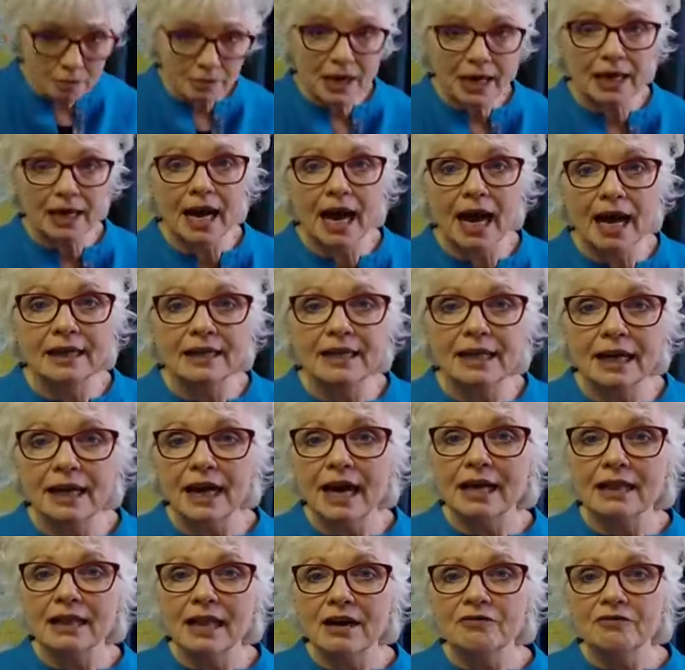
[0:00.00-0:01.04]
my God, can
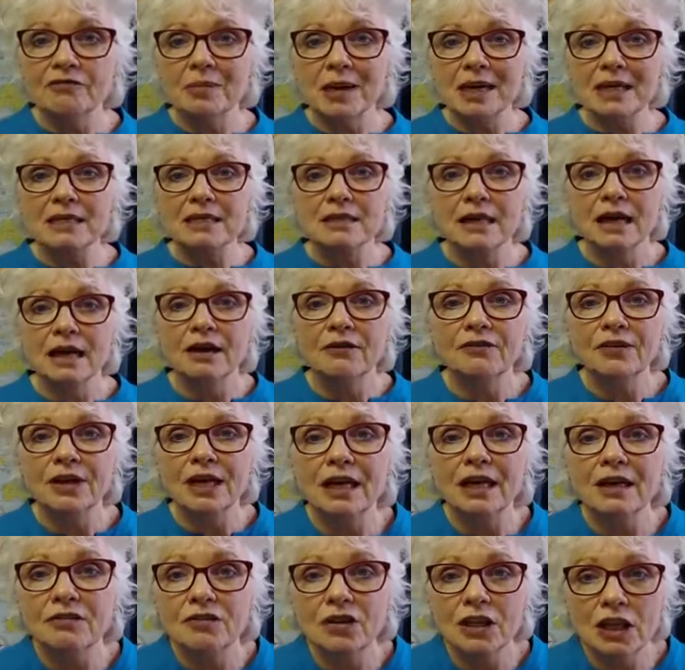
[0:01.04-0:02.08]
I love myself
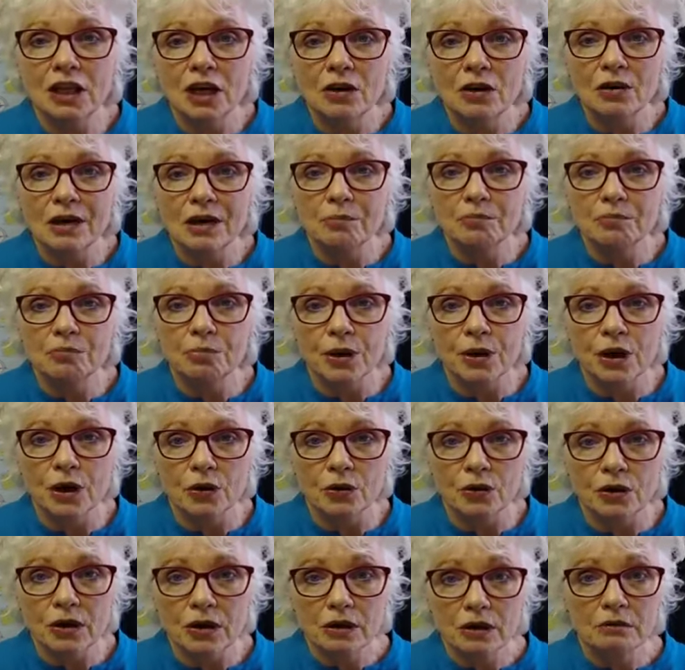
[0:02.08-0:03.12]
even though I'm
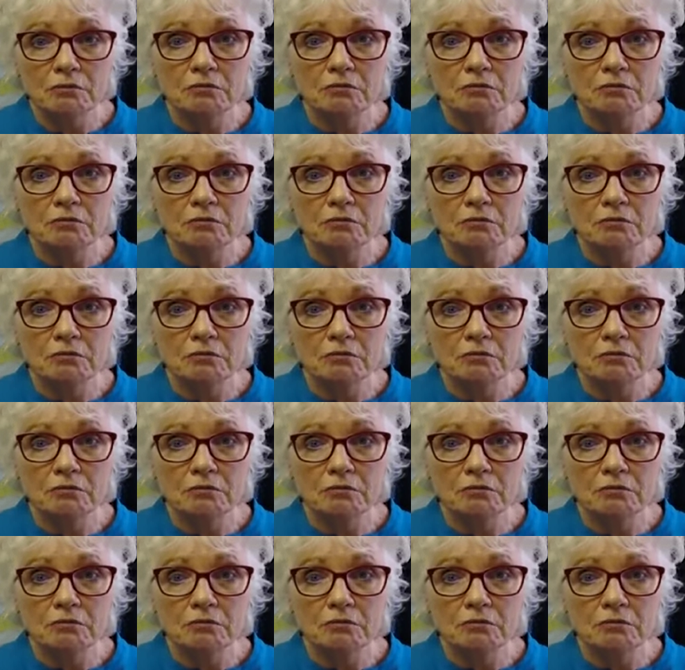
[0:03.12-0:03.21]
broke?